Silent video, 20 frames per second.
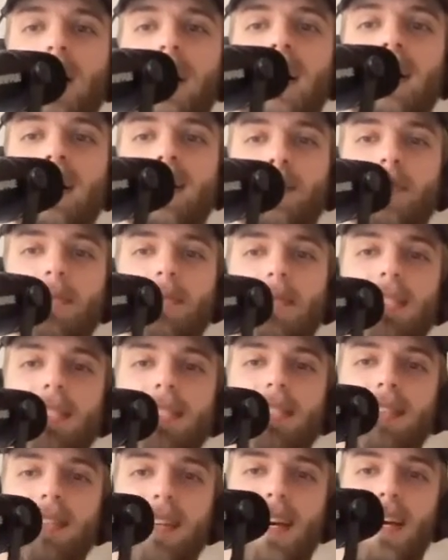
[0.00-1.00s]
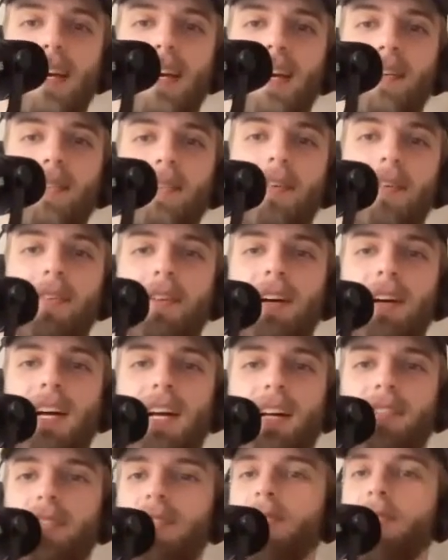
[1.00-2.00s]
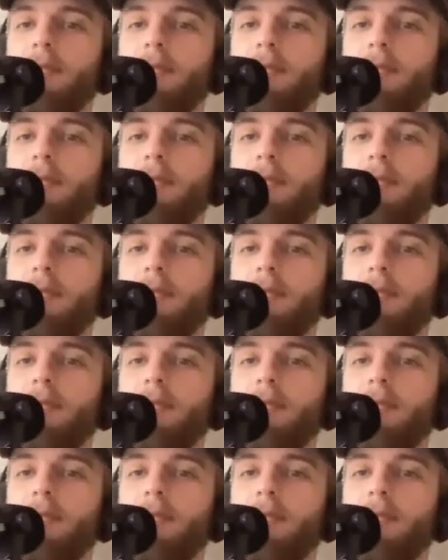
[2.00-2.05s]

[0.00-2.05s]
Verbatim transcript: Helms guy yeah. I wrote off.